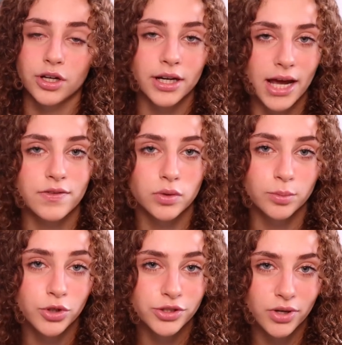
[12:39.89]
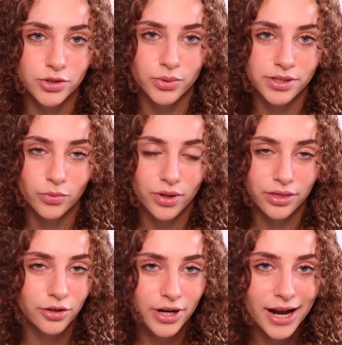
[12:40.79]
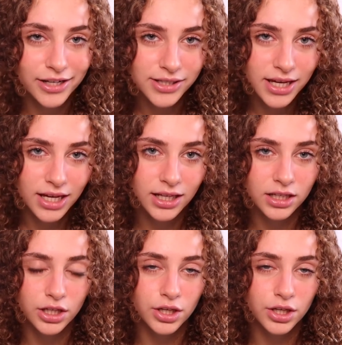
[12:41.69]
gonna have to wear moisturizer with your Accutane.